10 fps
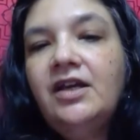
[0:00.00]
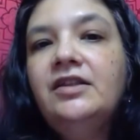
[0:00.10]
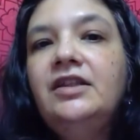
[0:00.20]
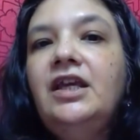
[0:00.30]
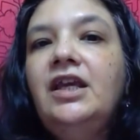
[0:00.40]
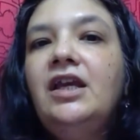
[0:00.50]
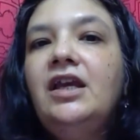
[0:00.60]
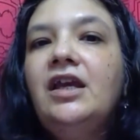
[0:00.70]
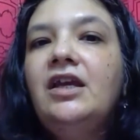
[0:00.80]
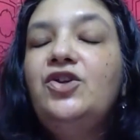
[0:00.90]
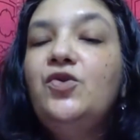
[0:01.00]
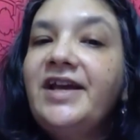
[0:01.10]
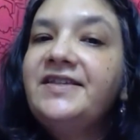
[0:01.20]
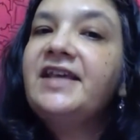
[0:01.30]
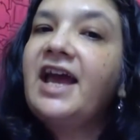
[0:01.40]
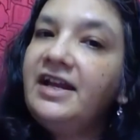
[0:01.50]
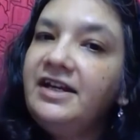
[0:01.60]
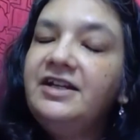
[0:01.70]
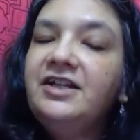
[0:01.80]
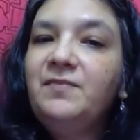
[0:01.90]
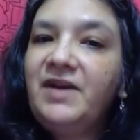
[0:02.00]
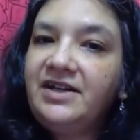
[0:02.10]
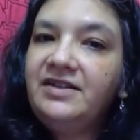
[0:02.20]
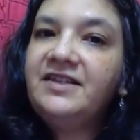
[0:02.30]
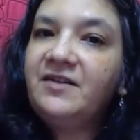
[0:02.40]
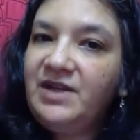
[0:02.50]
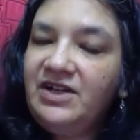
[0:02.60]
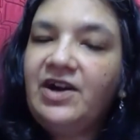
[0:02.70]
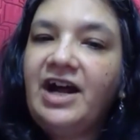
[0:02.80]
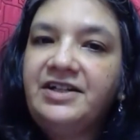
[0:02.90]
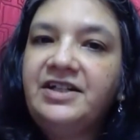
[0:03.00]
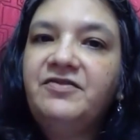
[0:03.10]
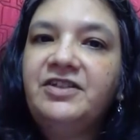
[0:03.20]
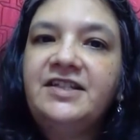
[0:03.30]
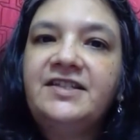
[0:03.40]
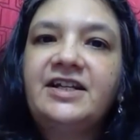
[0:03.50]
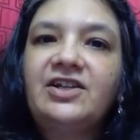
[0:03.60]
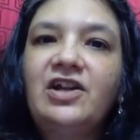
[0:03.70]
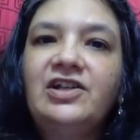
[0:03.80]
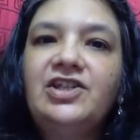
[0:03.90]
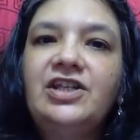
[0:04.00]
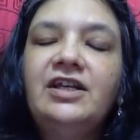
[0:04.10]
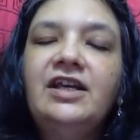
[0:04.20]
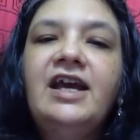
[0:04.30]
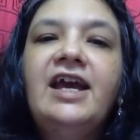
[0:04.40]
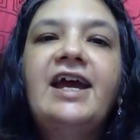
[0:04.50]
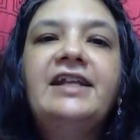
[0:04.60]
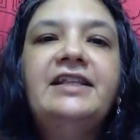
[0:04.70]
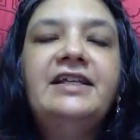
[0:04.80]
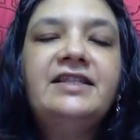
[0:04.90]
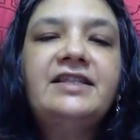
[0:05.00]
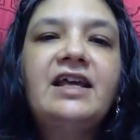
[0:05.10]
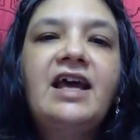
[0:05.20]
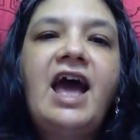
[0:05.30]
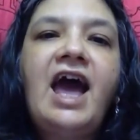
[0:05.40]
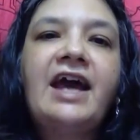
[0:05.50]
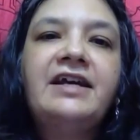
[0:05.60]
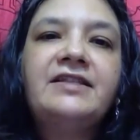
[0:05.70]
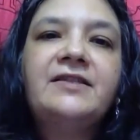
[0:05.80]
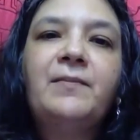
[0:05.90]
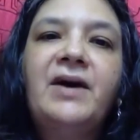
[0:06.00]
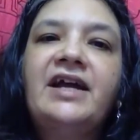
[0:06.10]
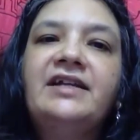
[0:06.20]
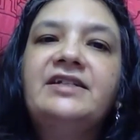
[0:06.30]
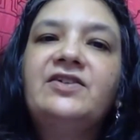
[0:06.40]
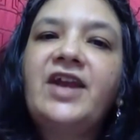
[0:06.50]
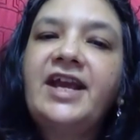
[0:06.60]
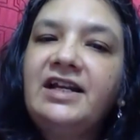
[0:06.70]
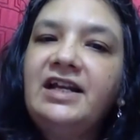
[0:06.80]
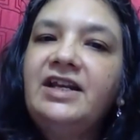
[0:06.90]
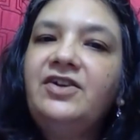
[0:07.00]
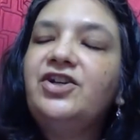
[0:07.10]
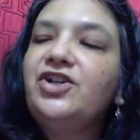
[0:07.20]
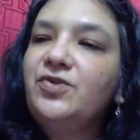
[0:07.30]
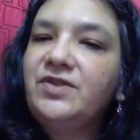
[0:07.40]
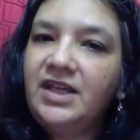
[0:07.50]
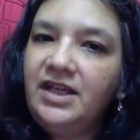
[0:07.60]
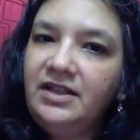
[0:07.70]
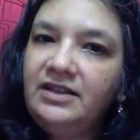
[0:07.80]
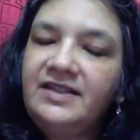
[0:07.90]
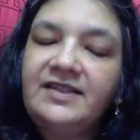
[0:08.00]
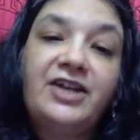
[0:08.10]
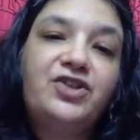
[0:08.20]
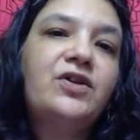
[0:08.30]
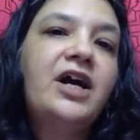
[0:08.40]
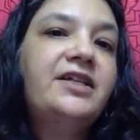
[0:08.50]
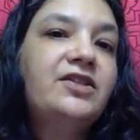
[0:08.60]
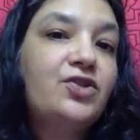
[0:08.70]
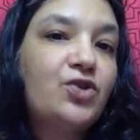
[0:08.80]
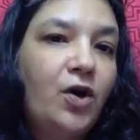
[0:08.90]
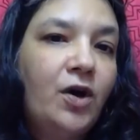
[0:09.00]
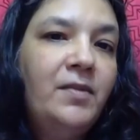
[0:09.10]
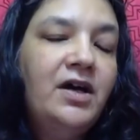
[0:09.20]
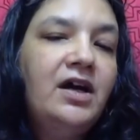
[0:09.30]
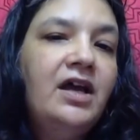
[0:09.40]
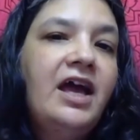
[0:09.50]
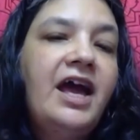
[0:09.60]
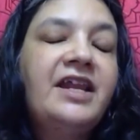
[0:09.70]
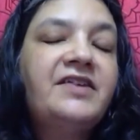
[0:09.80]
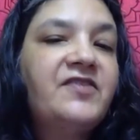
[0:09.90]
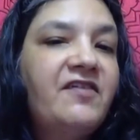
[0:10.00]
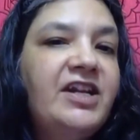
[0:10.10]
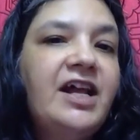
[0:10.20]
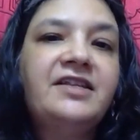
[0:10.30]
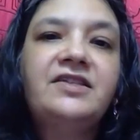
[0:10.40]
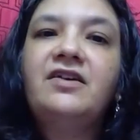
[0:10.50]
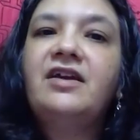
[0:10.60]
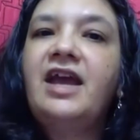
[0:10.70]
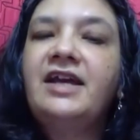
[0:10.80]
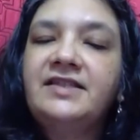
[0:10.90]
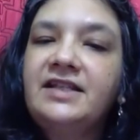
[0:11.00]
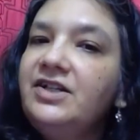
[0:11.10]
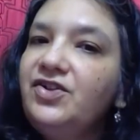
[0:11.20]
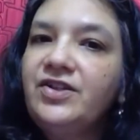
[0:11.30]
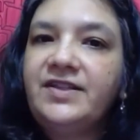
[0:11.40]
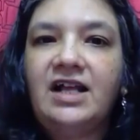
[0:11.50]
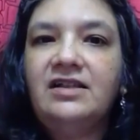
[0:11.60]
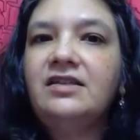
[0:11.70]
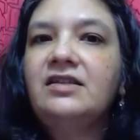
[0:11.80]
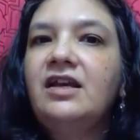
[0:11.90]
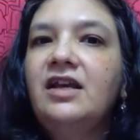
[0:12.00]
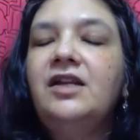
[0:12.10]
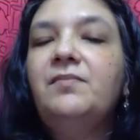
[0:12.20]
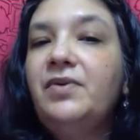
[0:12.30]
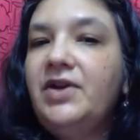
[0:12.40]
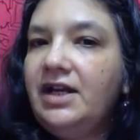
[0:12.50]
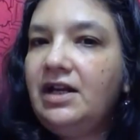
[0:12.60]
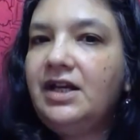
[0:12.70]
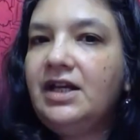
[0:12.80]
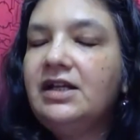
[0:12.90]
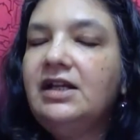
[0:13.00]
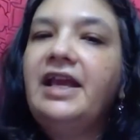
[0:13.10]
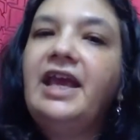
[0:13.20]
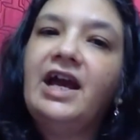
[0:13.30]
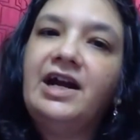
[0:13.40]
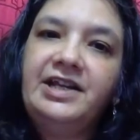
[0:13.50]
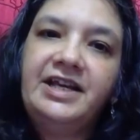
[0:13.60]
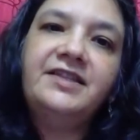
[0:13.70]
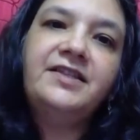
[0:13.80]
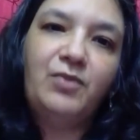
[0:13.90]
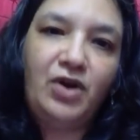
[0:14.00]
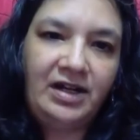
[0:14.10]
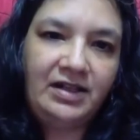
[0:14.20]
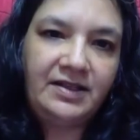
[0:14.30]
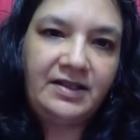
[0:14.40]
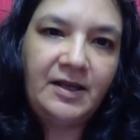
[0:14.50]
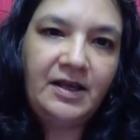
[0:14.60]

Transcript: The US and Indian patents have been granted for this technology, and this acts by directly reducing the cytokine storm and has given us excellent results in preclinical ARDS models.